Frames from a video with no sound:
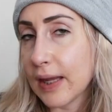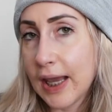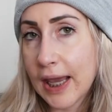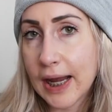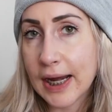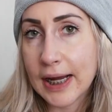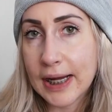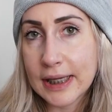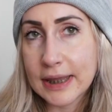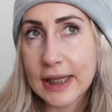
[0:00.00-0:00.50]

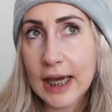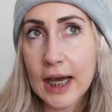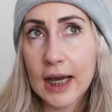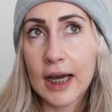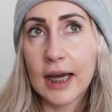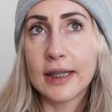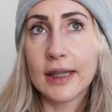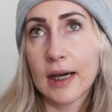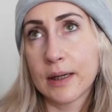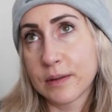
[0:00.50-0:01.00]
and I ate that
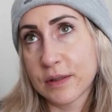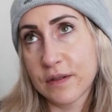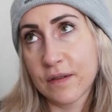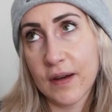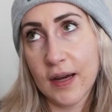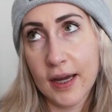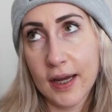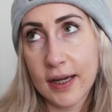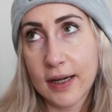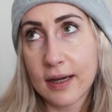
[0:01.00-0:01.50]
and that was
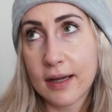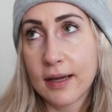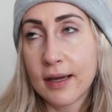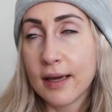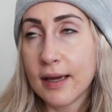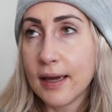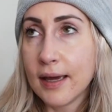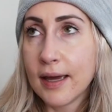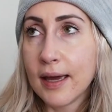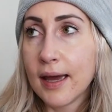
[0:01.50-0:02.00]
fine.
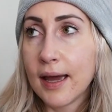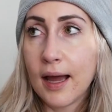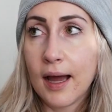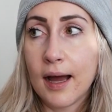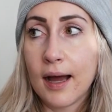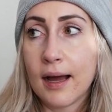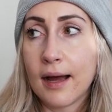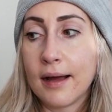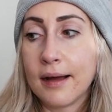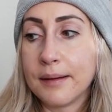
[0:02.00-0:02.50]

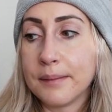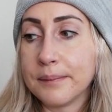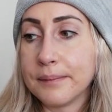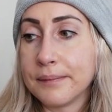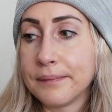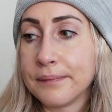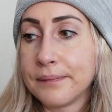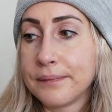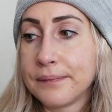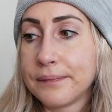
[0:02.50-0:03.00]

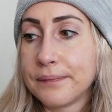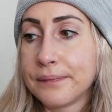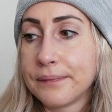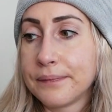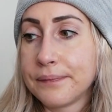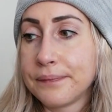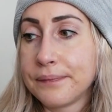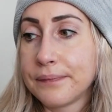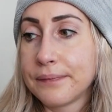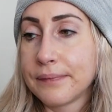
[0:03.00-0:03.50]

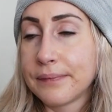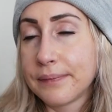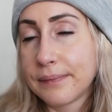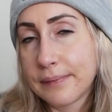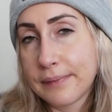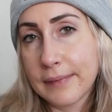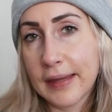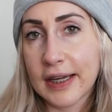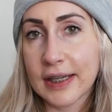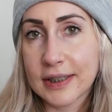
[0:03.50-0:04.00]

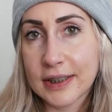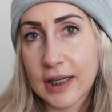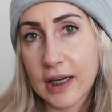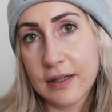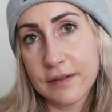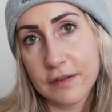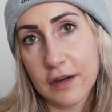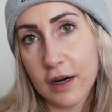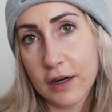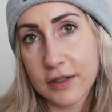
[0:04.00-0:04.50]
Like it's kind
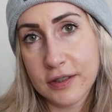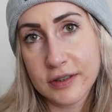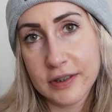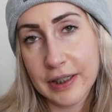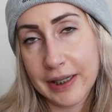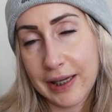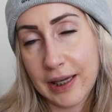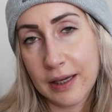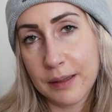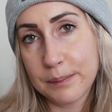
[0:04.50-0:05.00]
of hard
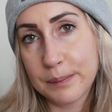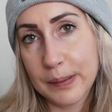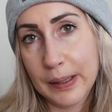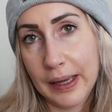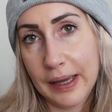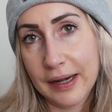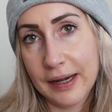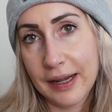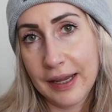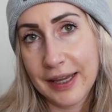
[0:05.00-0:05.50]
to eat,
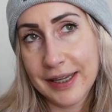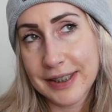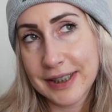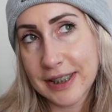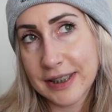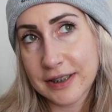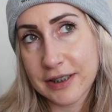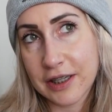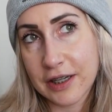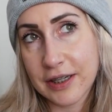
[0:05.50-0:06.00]
but it
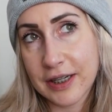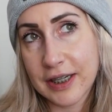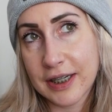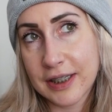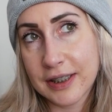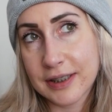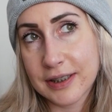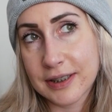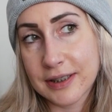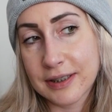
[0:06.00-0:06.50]
tastes good and
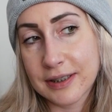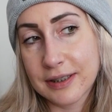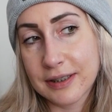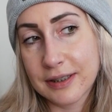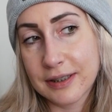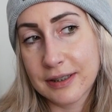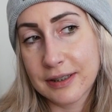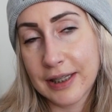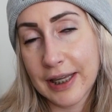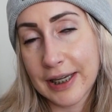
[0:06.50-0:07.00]
it's,
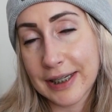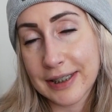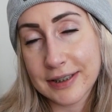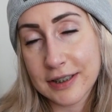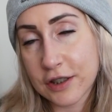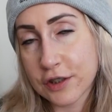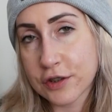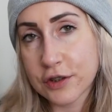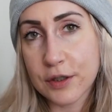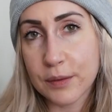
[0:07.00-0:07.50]
like I
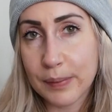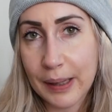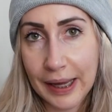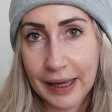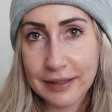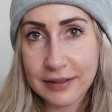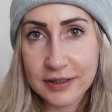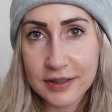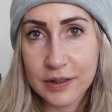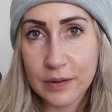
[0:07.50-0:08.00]
said, there's no
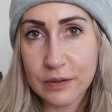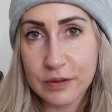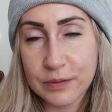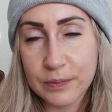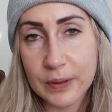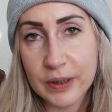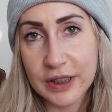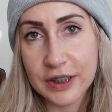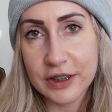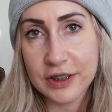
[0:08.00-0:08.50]
pain. So it's
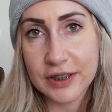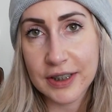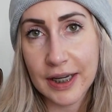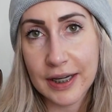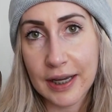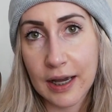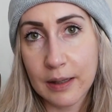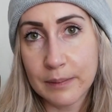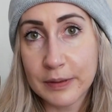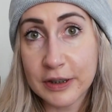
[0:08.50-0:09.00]
really just
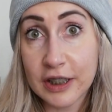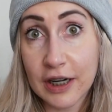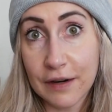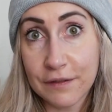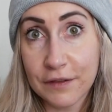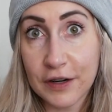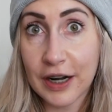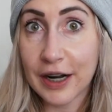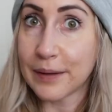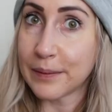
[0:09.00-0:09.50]
like how much
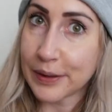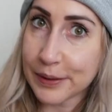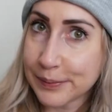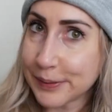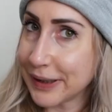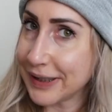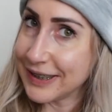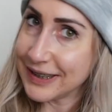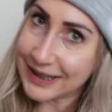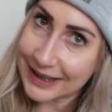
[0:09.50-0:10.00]
effort I want to
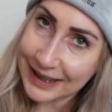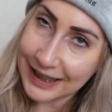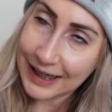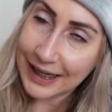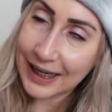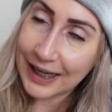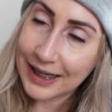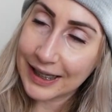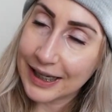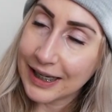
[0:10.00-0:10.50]
put into
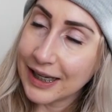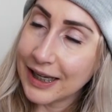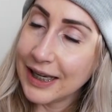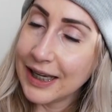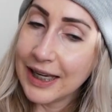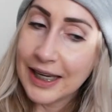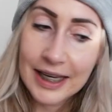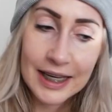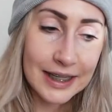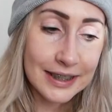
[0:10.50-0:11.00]
eating.
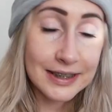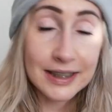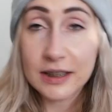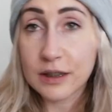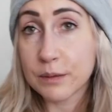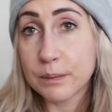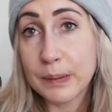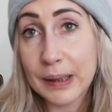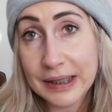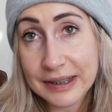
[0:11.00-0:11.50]
It's like
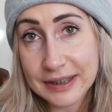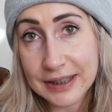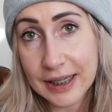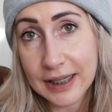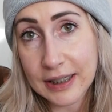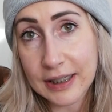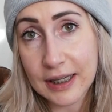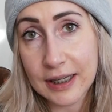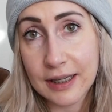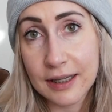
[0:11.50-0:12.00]
the best,
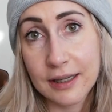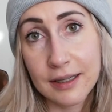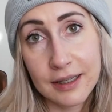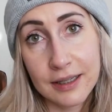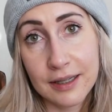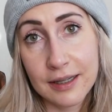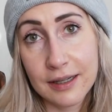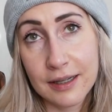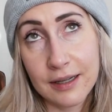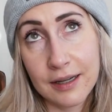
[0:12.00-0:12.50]
like
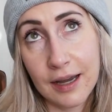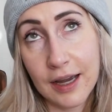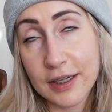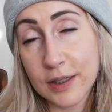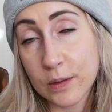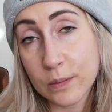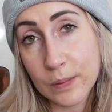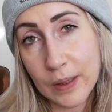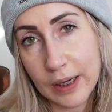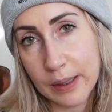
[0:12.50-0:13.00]
I
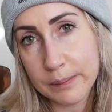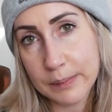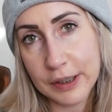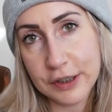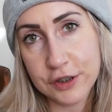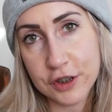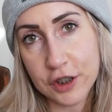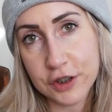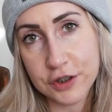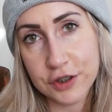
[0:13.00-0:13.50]
don't
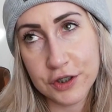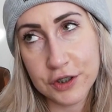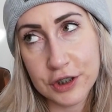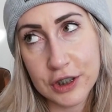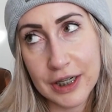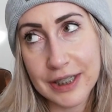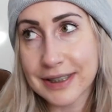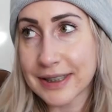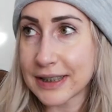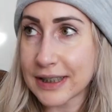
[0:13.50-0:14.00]
recommend jaw surgery
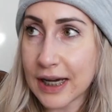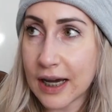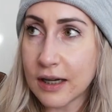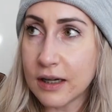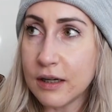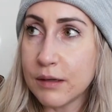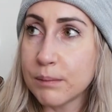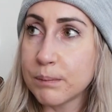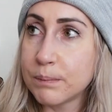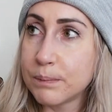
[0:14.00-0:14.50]
as a
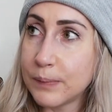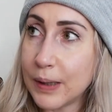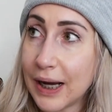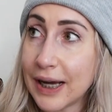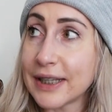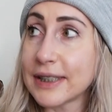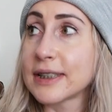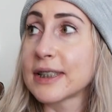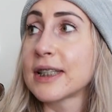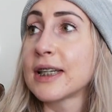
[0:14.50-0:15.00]
diet, but